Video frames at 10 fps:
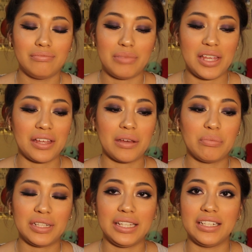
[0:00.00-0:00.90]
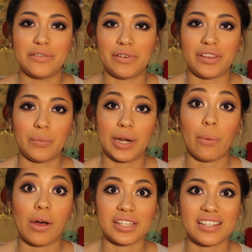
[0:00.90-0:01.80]
being completely different than what I
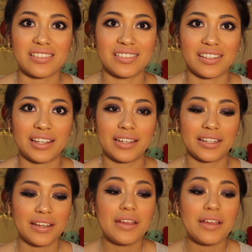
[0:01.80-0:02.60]
wanted it to look like.